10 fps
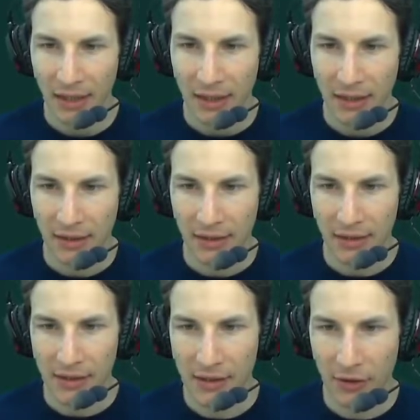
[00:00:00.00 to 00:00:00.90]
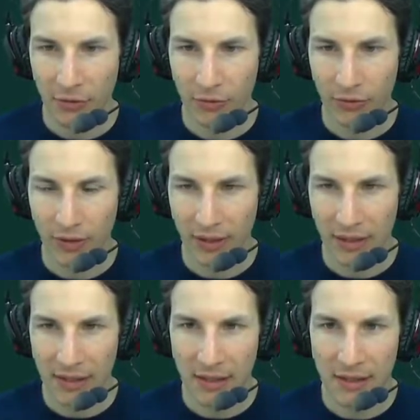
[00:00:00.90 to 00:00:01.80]
So
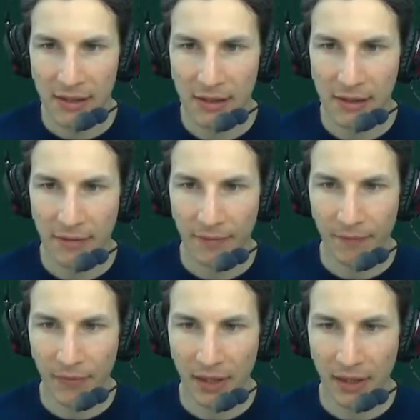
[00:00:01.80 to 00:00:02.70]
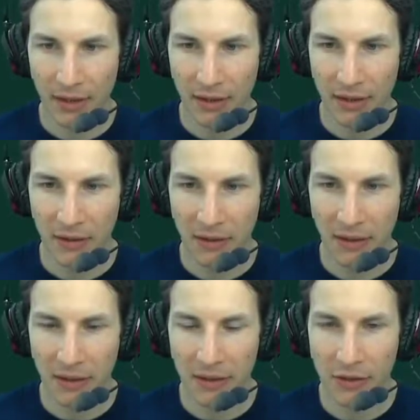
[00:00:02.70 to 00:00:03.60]
this is
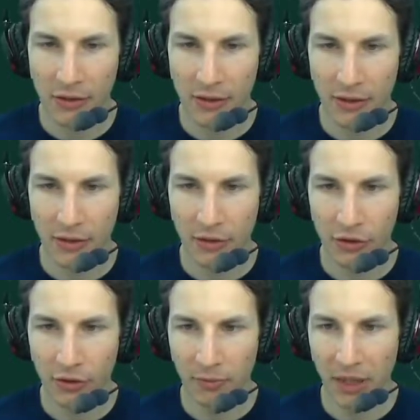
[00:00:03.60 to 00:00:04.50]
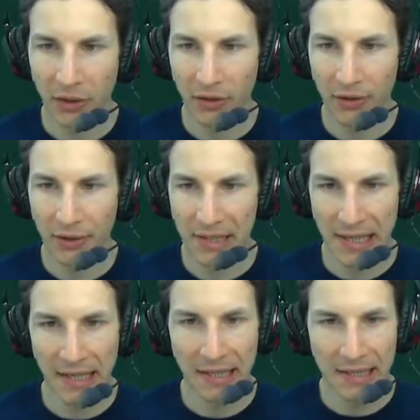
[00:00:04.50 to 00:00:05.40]
these should be all the
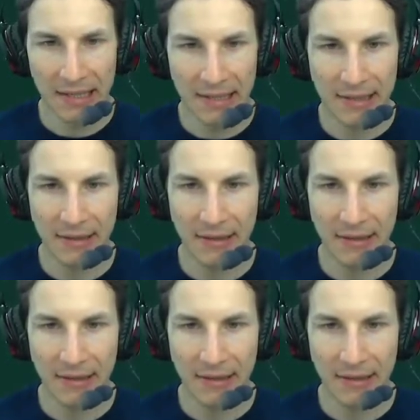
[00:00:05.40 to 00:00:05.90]
settings